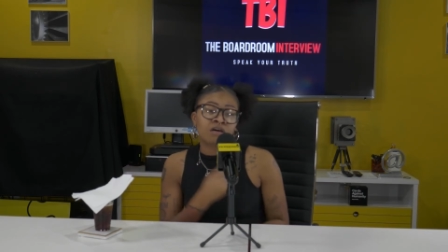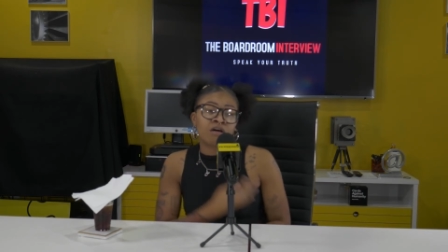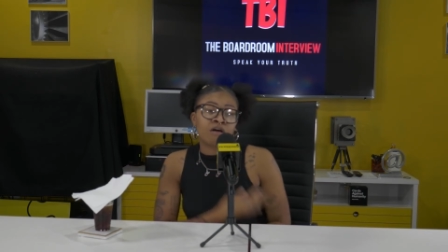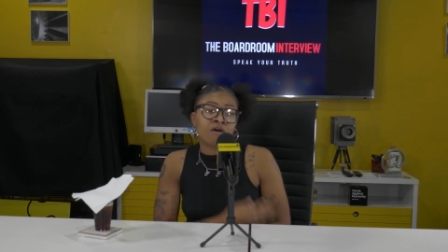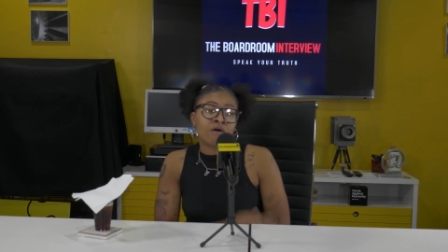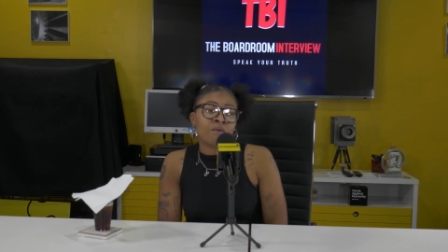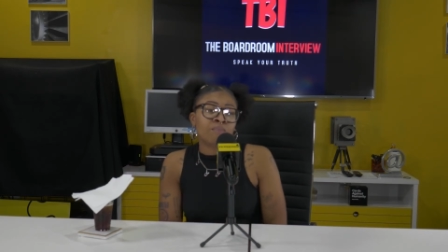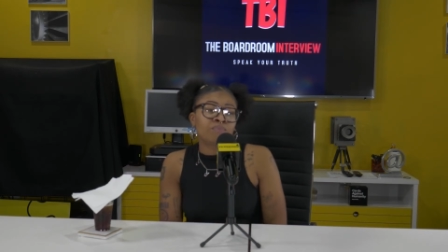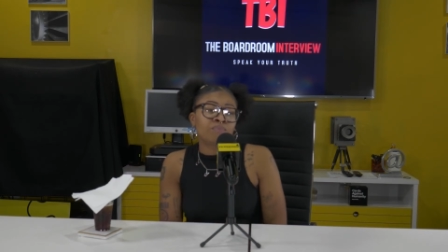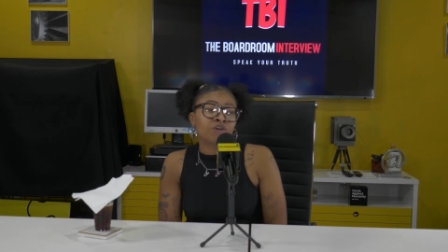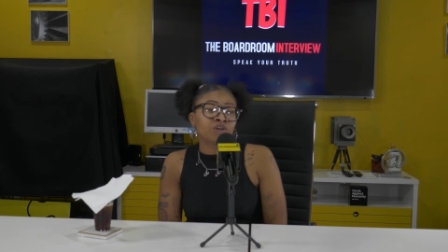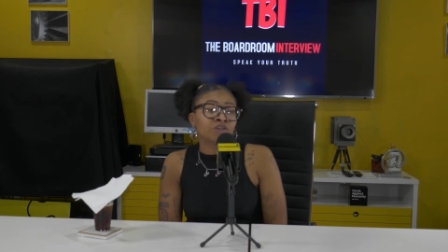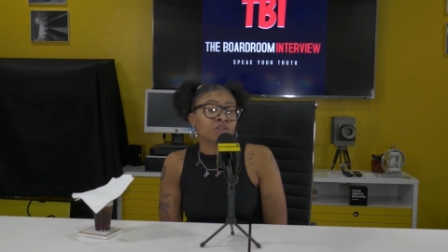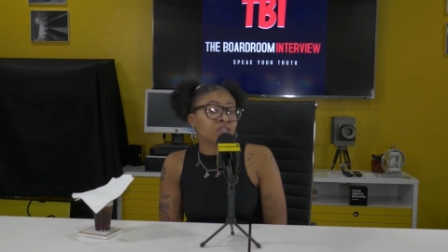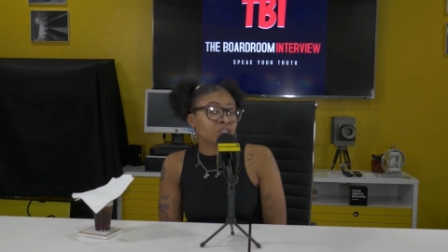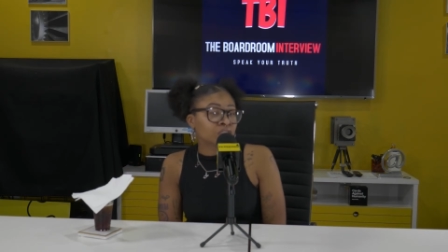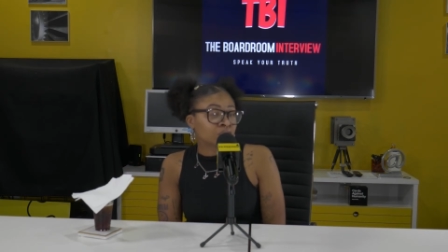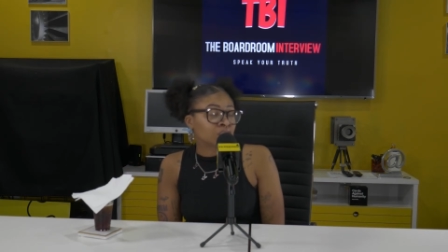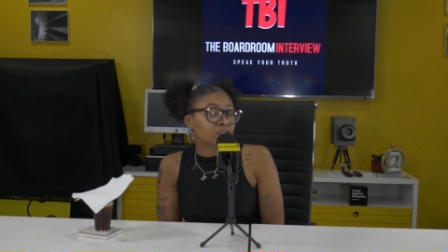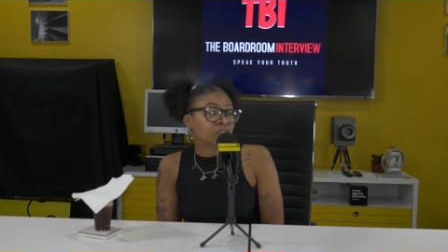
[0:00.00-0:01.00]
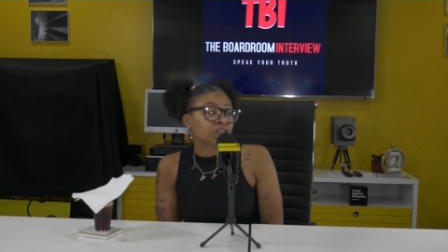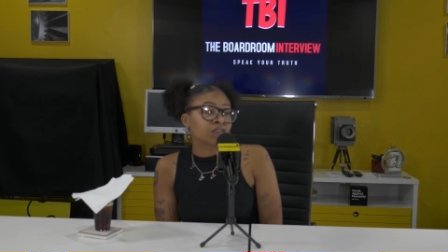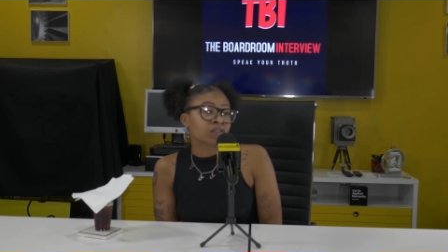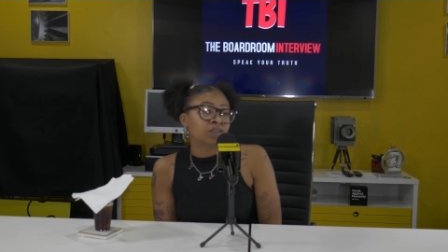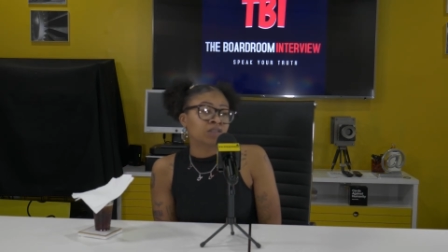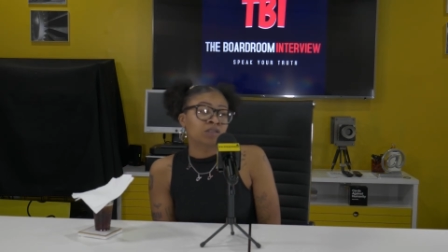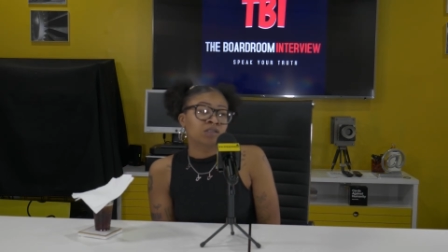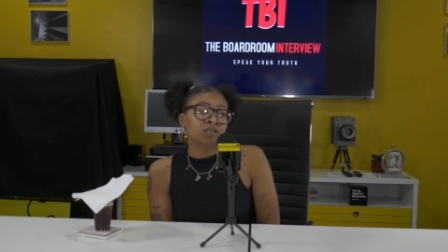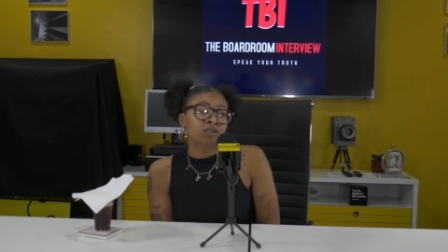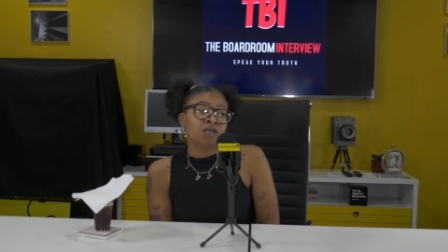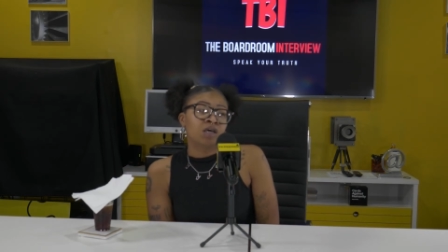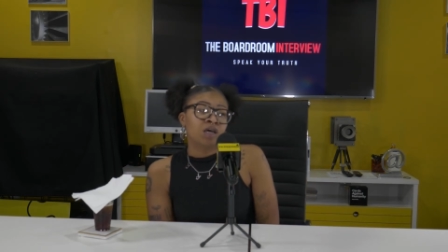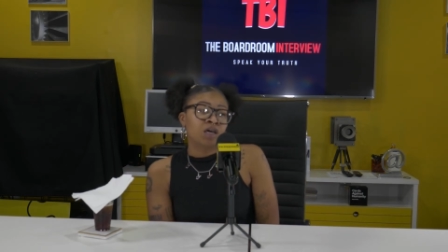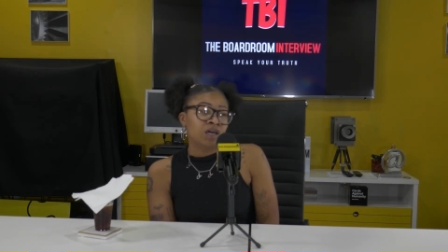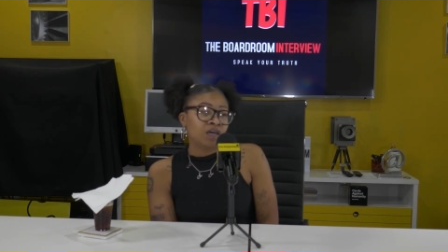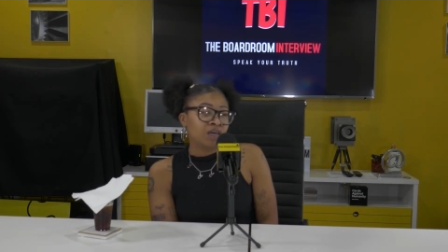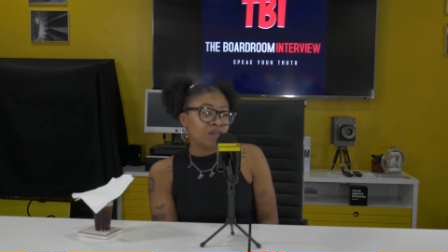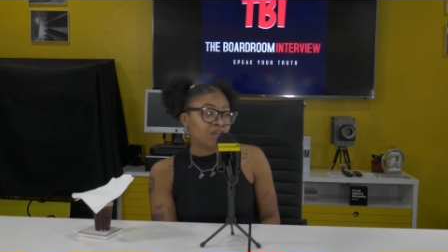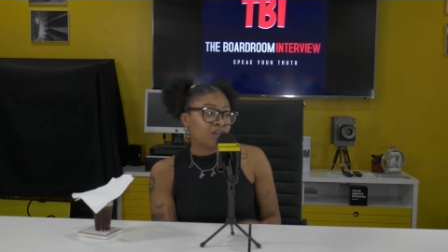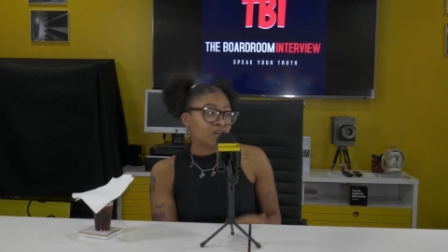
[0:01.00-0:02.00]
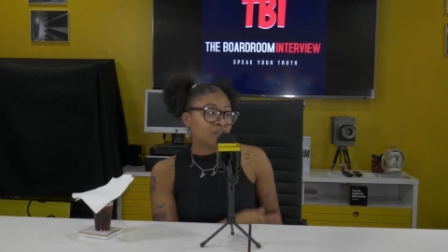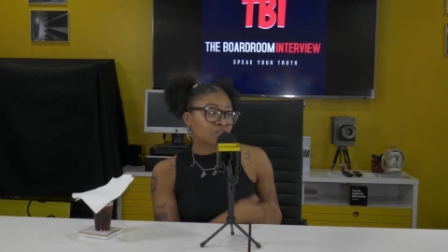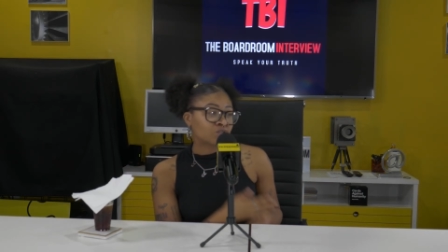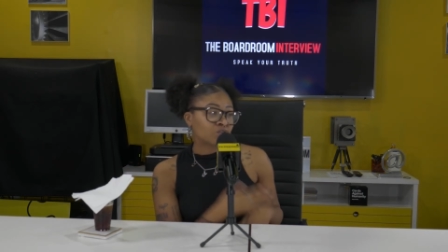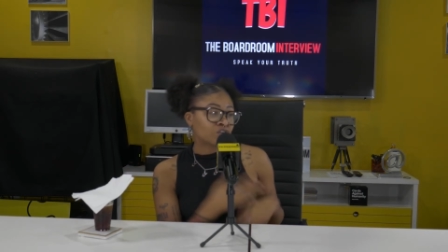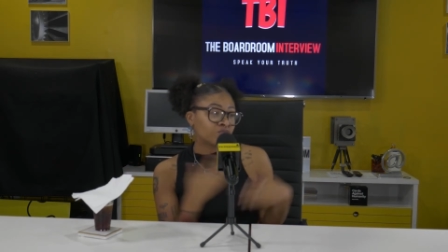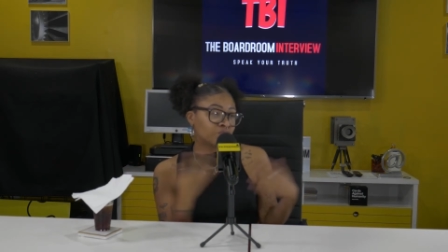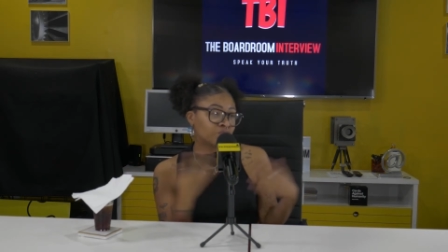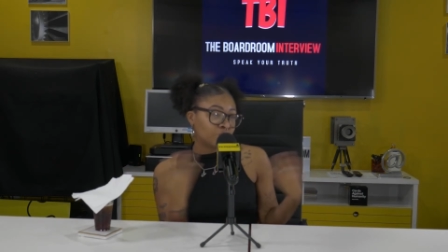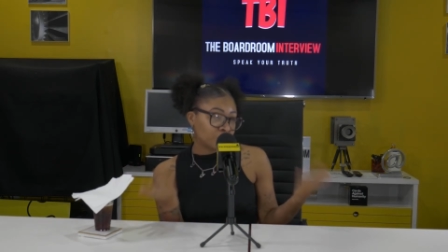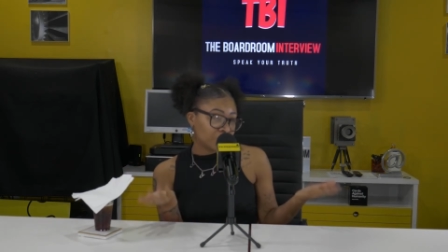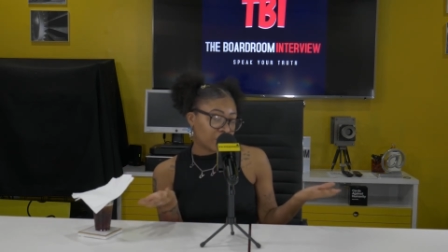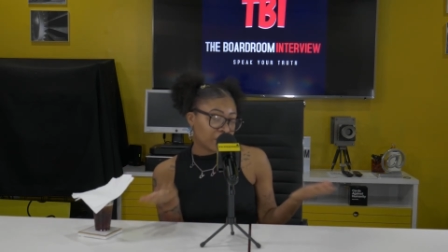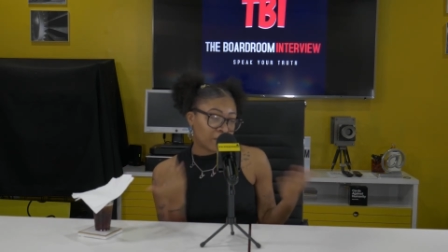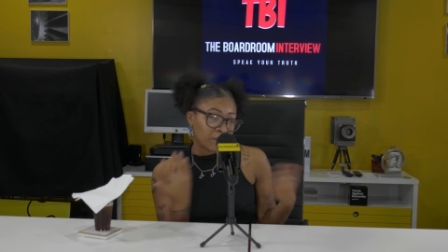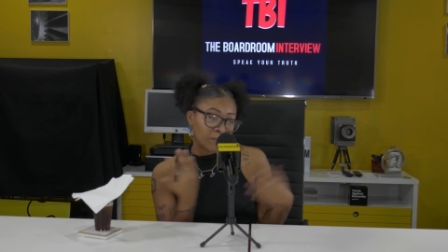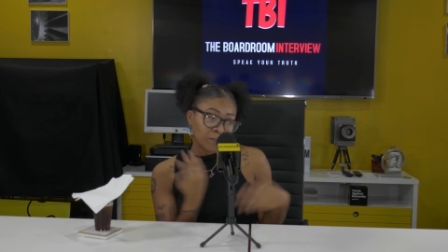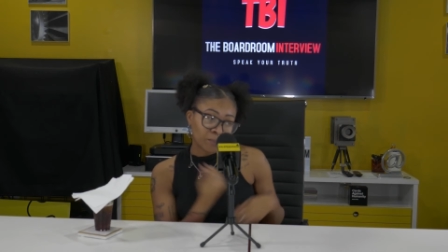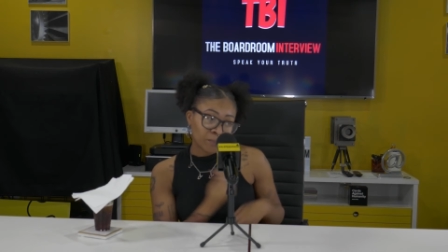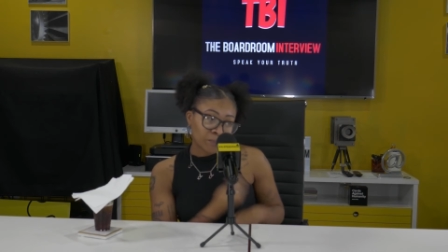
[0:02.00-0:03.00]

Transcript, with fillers: um, their looks in a sort of boot camp.